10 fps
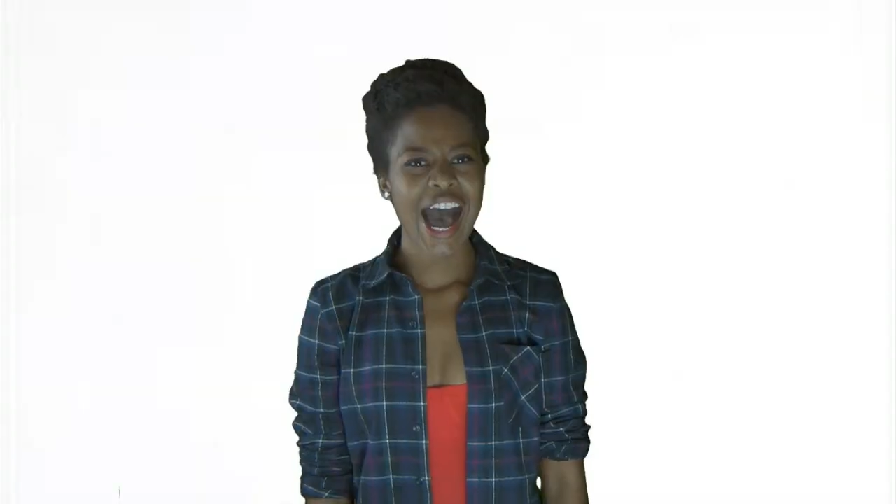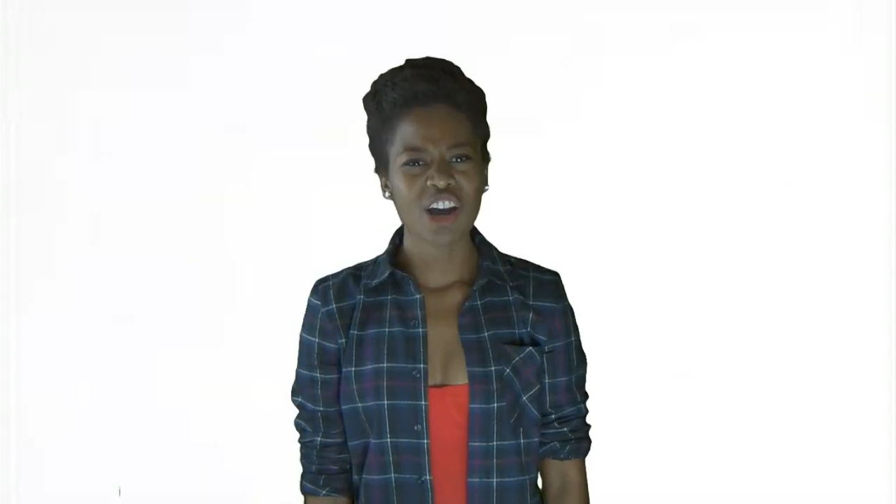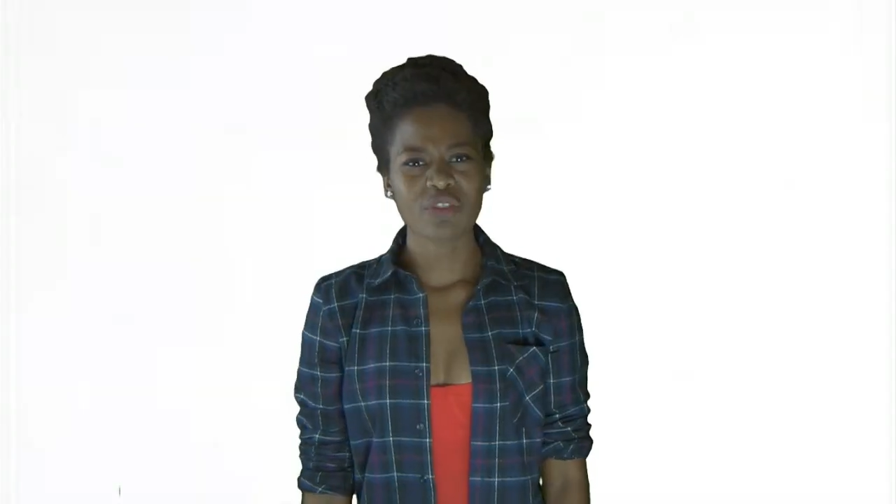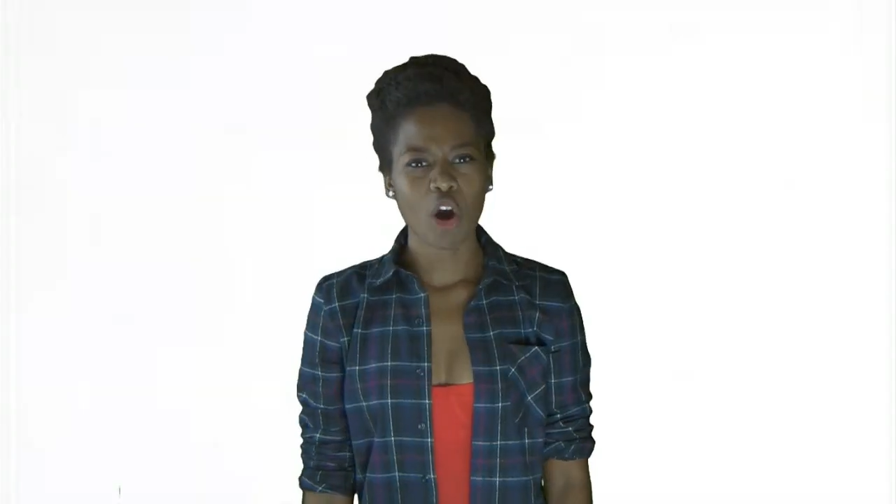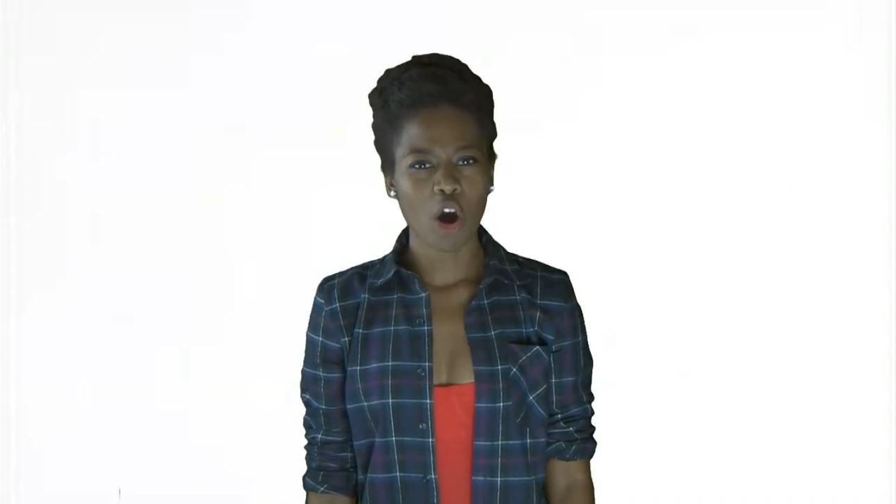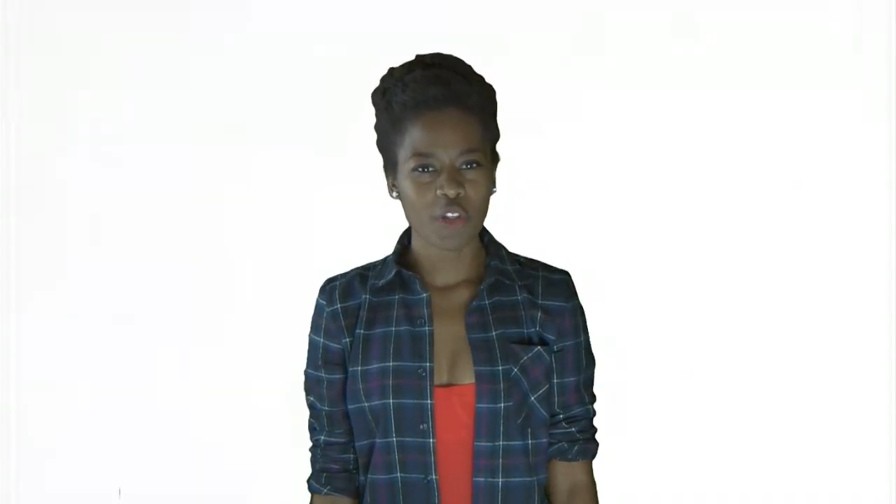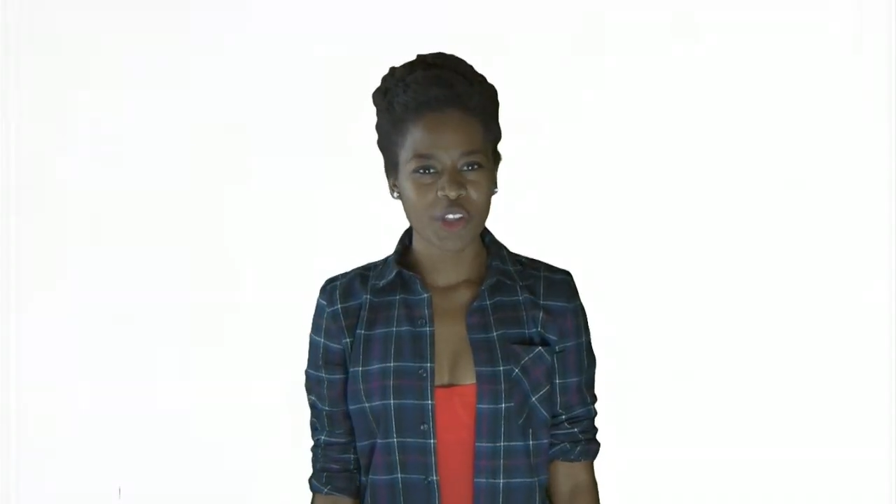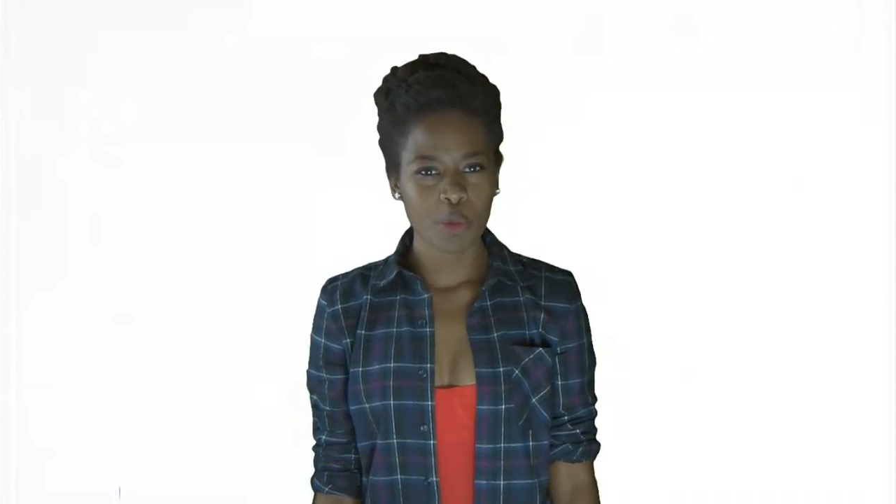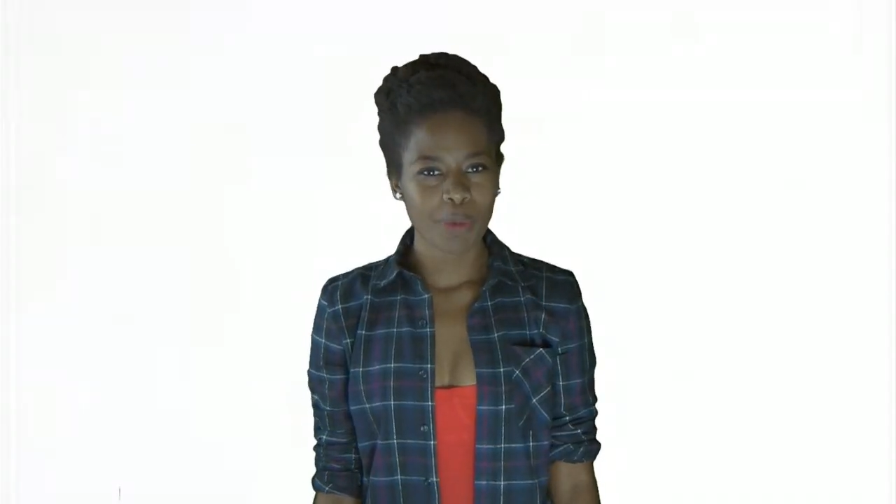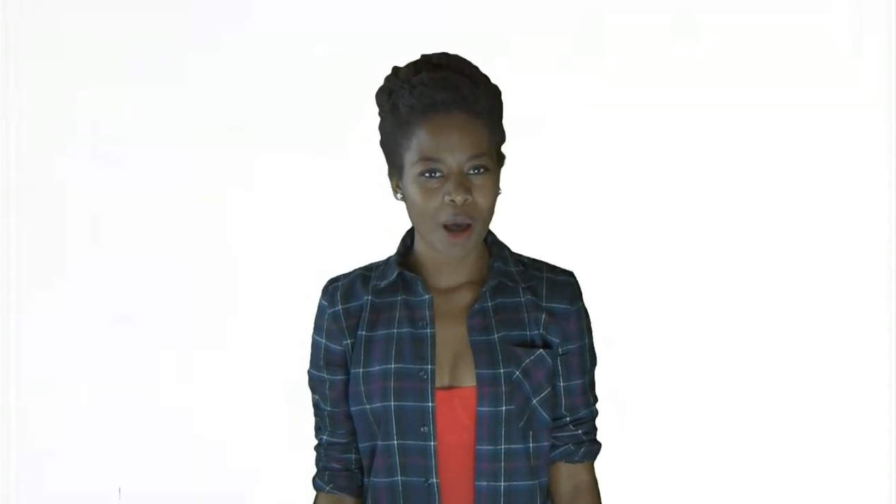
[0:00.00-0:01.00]
Out of all
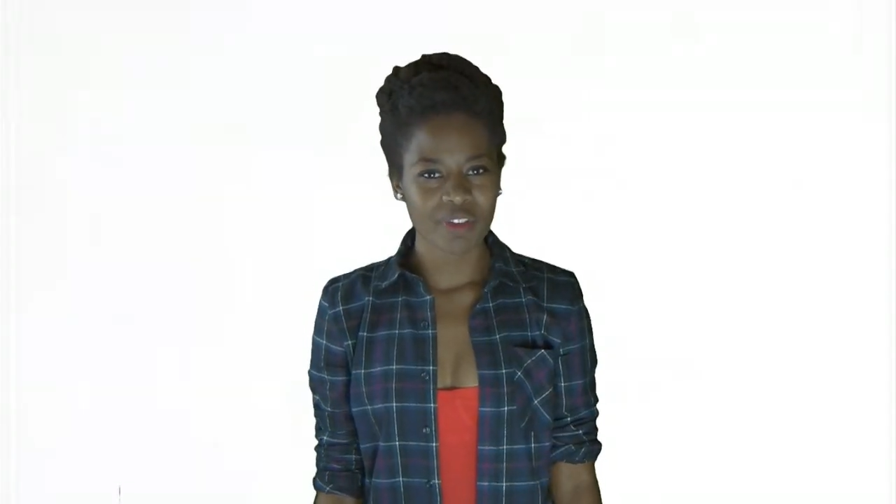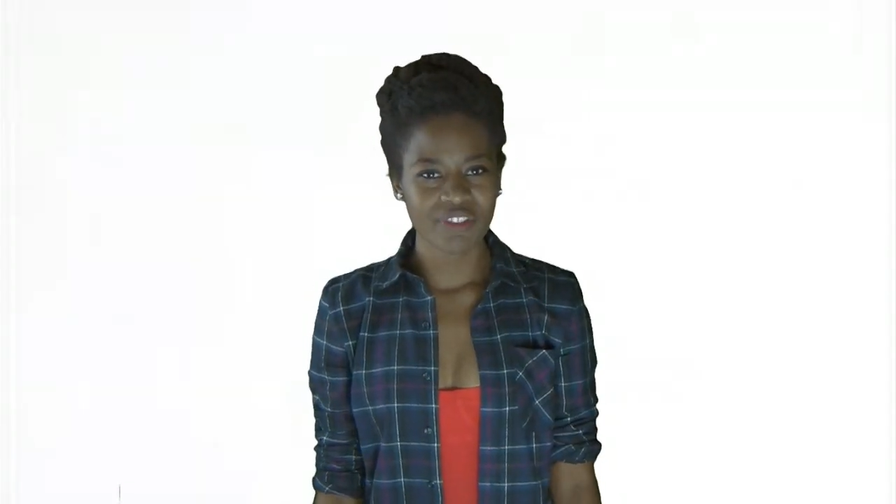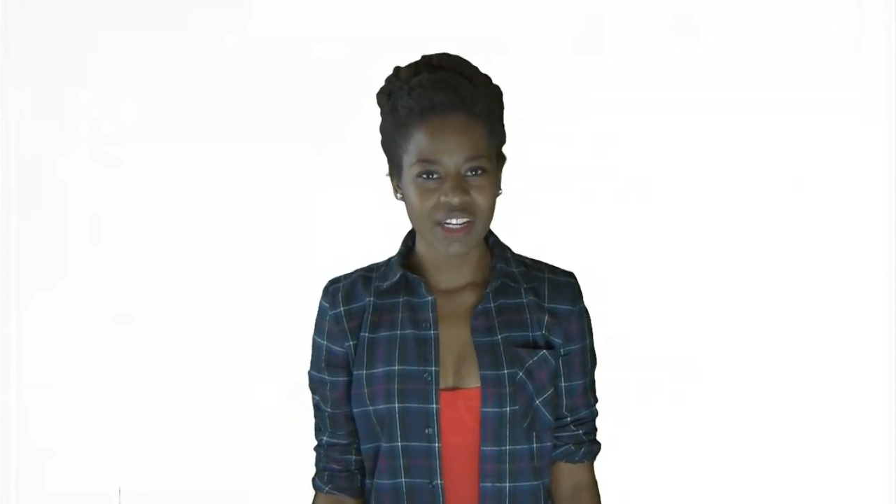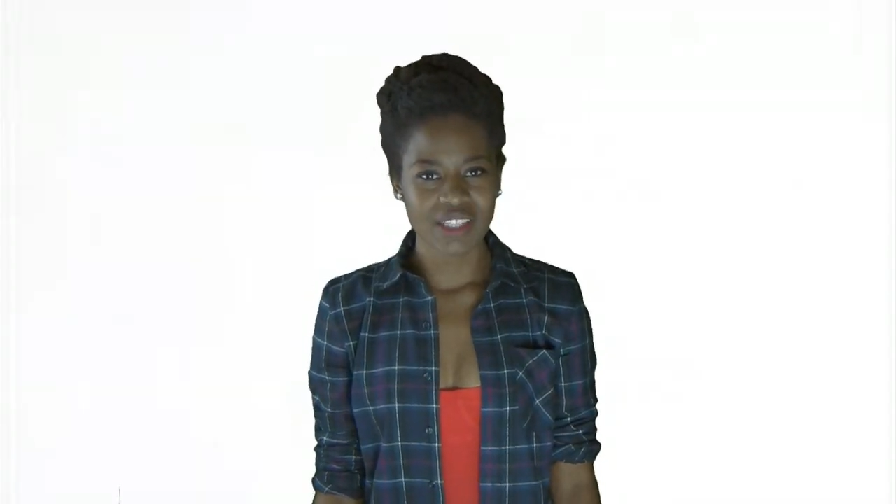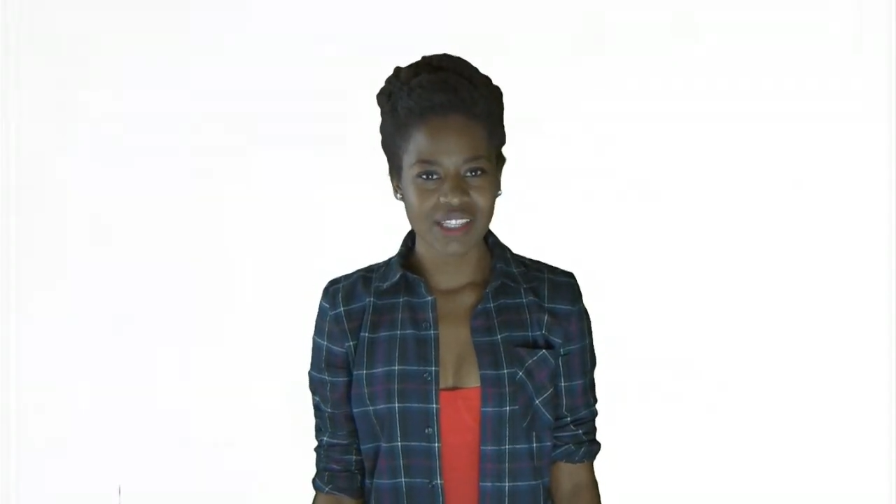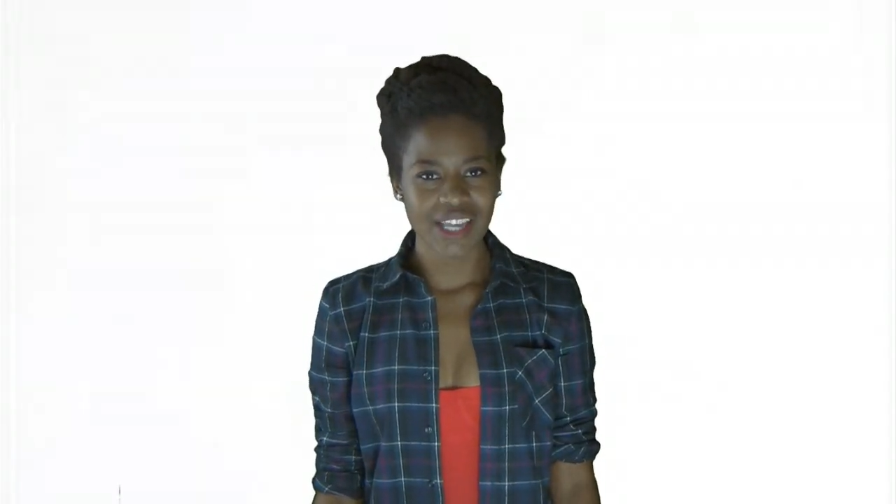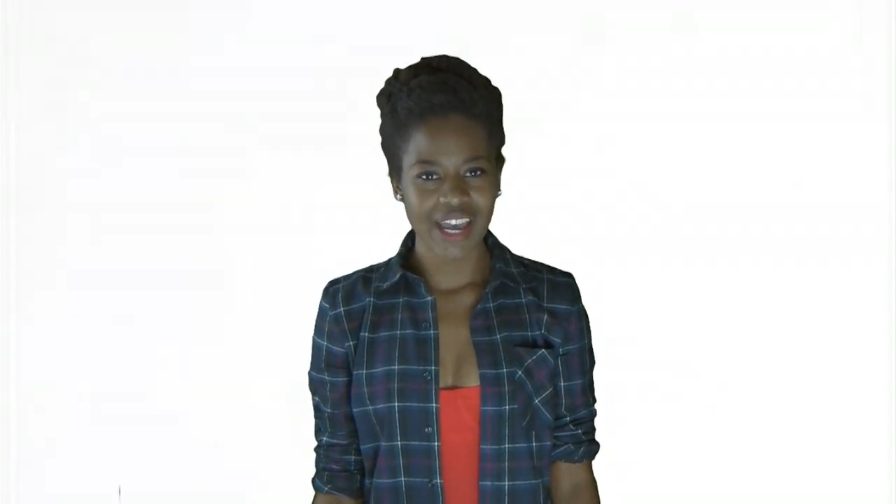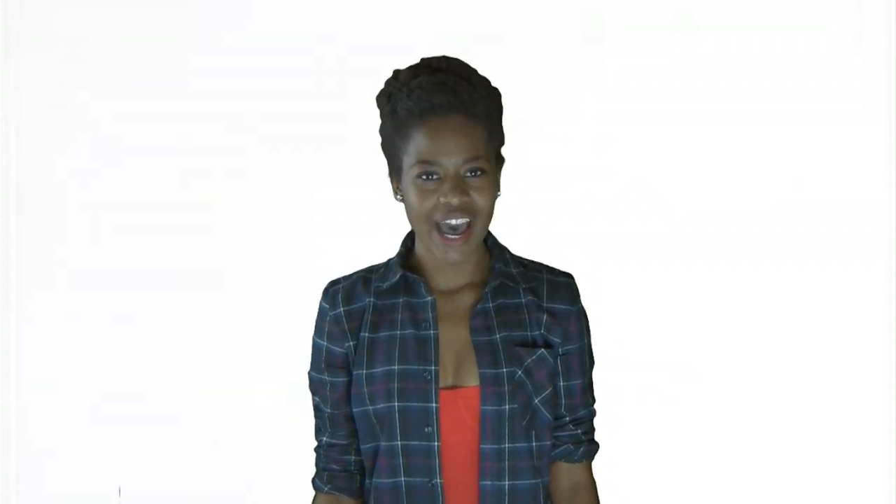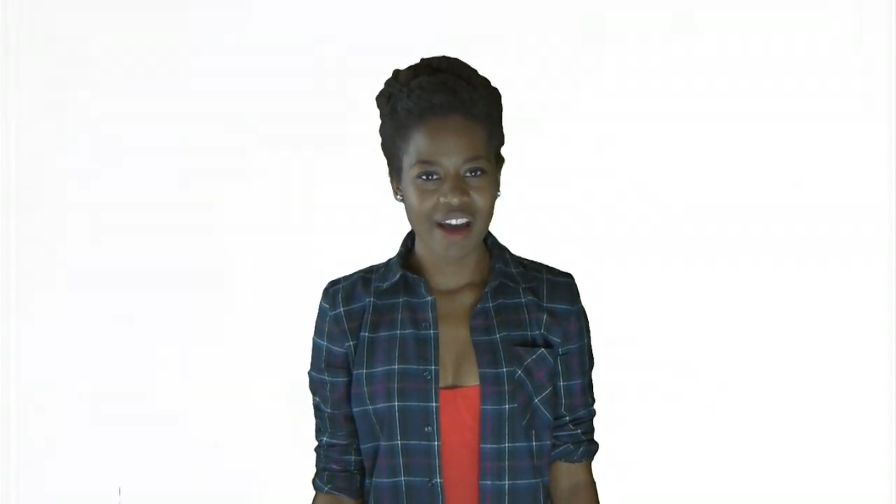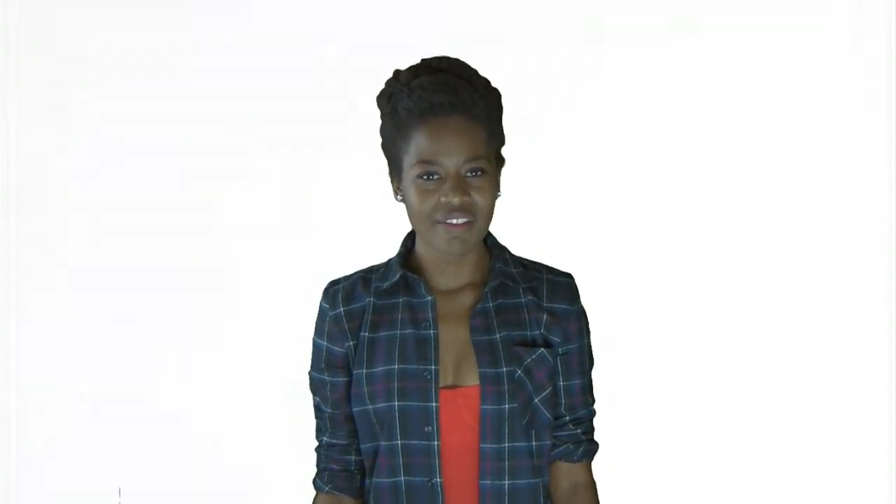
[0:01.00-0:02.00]
the Obama fantasies
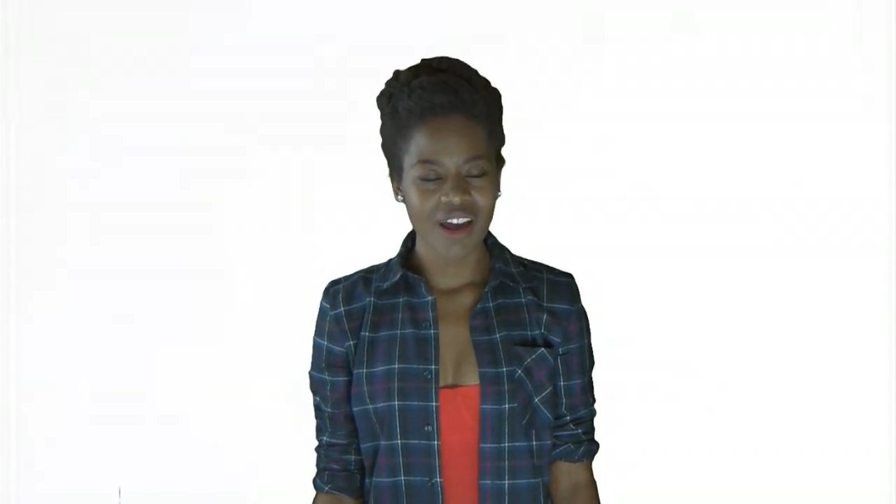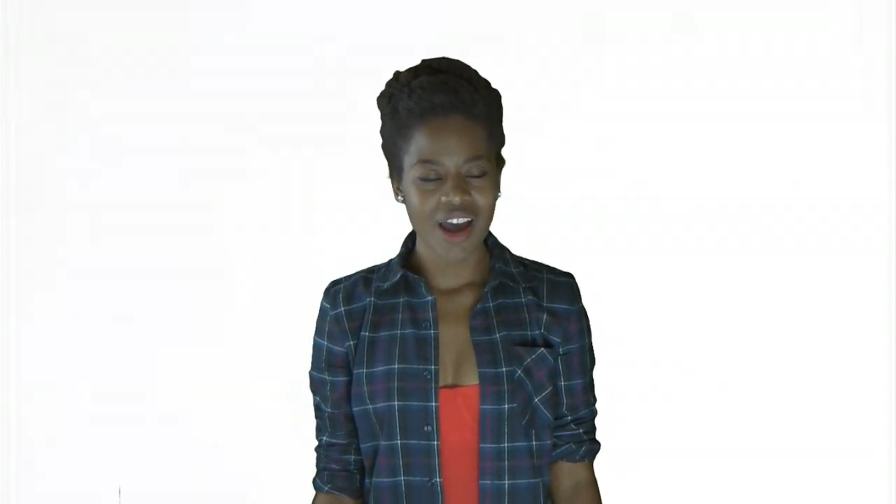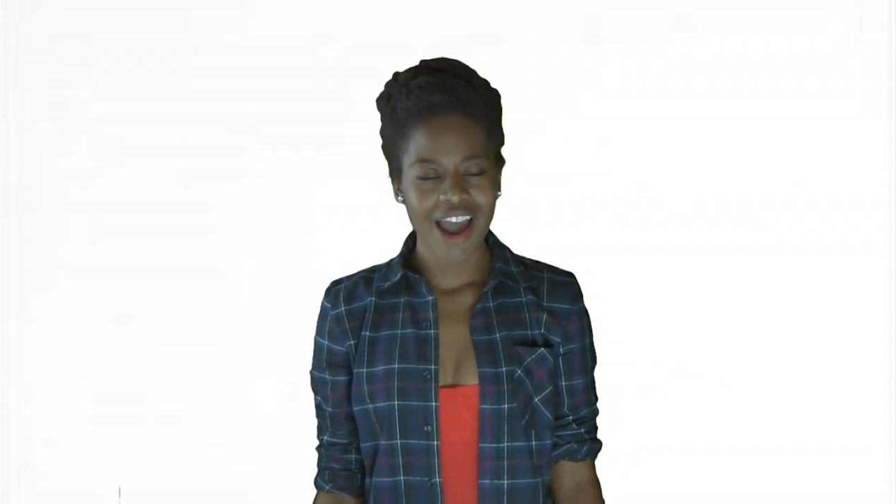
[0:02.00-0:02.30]
I have,